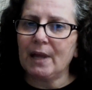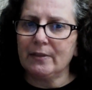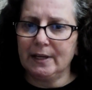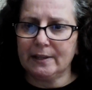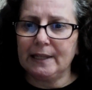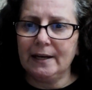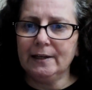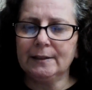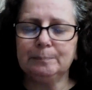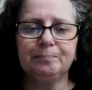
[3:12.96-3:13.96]
The
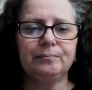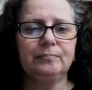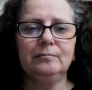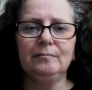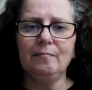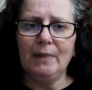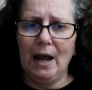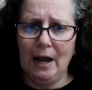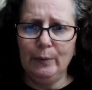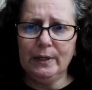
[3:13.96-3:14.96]
Athletic.
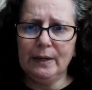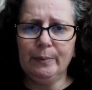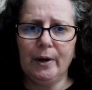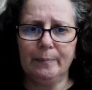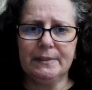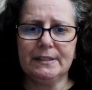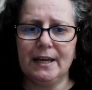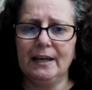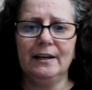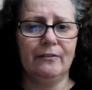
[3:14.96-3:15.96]
I will keep you up to
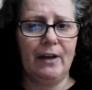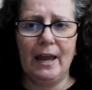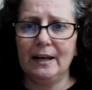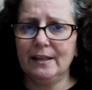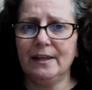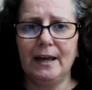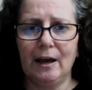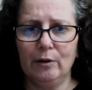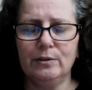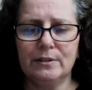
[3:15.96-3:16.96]
date if anything
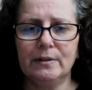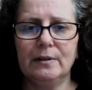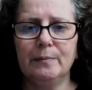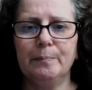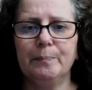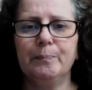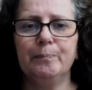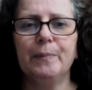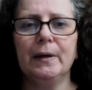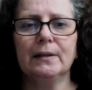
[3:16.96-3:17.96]
else
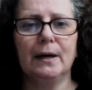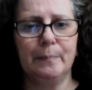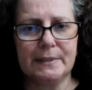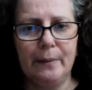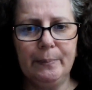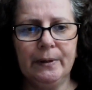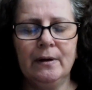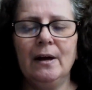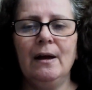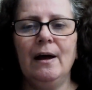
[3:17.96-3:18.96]
comes up,
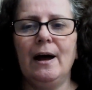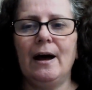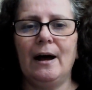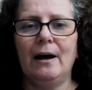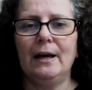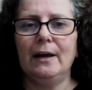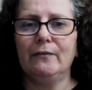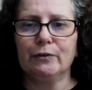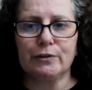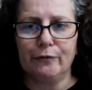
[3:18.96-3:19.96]
if
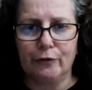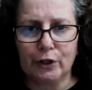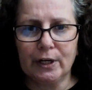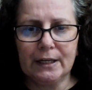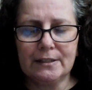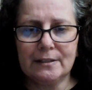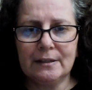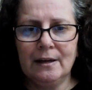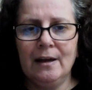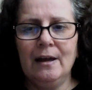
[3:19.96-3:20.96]
there's a verdict,
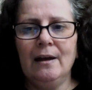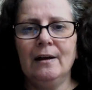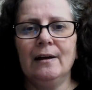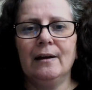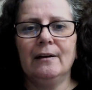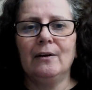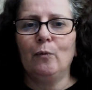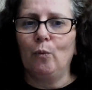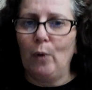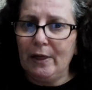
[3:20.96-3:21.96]

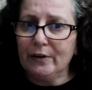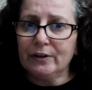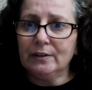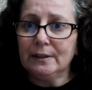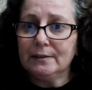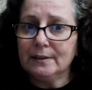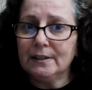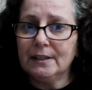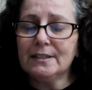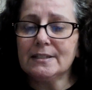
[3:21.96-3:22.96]
whether
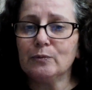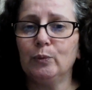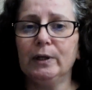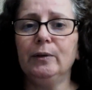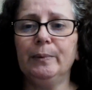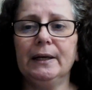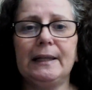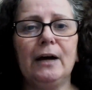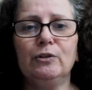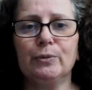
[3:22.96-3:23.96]
this will be
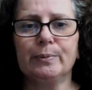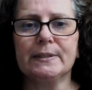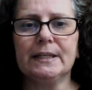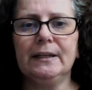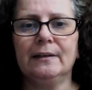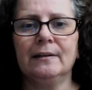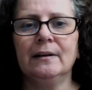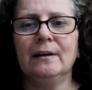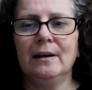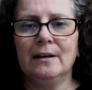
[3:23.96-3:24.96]
allowed to proceed.
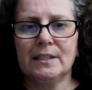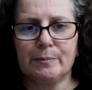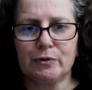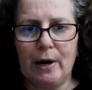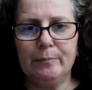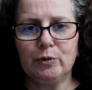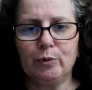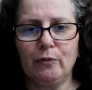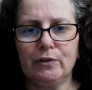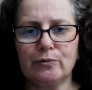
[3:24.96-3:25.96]
Subscribe to
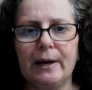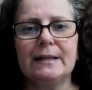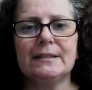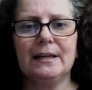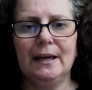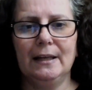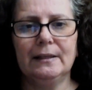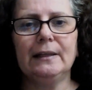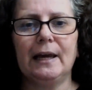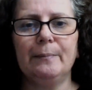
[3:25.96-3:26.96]
Rovis Rants, hit
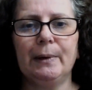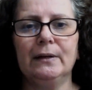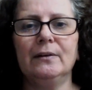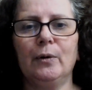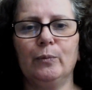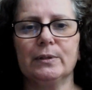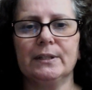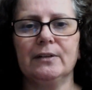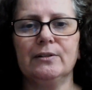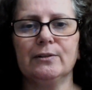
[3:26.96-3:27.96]
the like button, and we'll
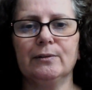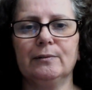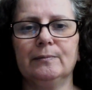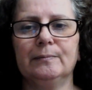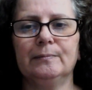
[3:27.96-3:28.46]
see you soon.